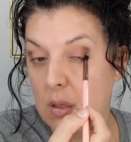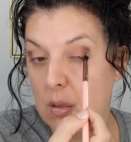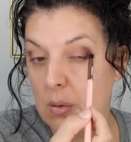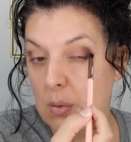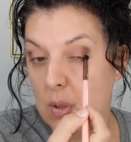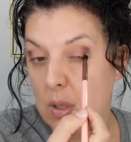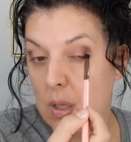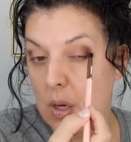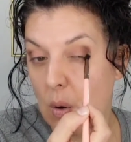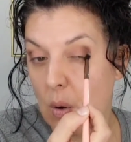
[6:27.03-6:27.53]

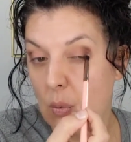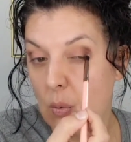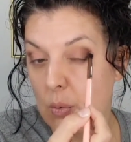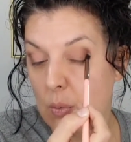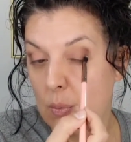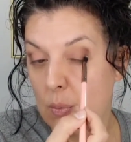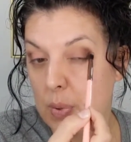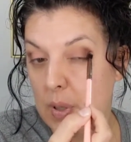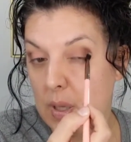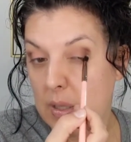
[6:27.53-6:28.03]
you know,
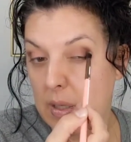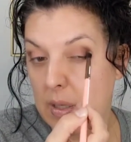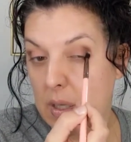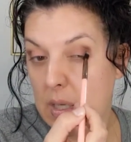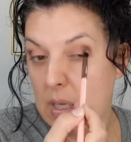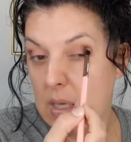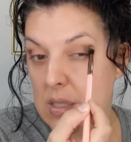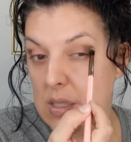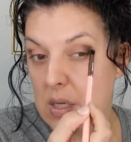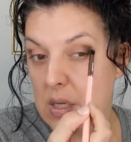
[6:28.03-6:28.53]
be a little
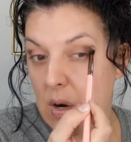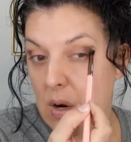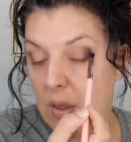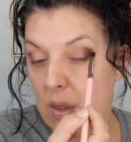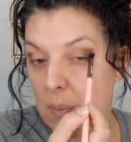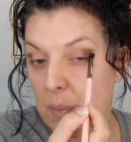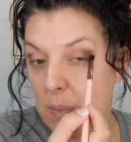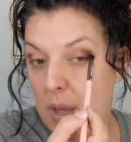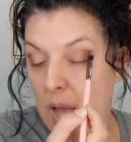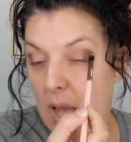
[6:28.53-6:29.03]
easier on
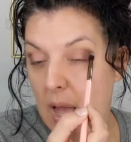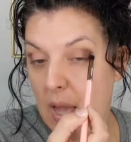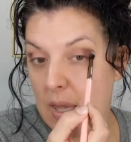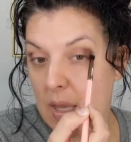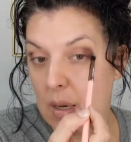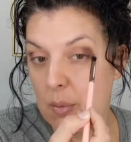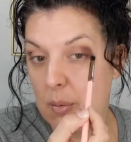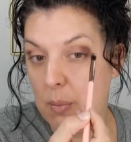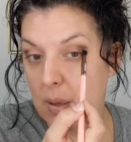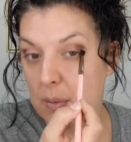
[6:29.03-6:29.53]
the
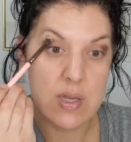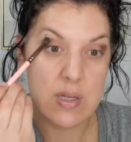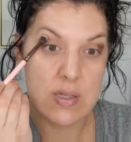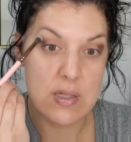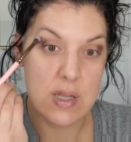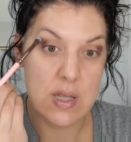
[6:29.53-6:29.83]
pocket, but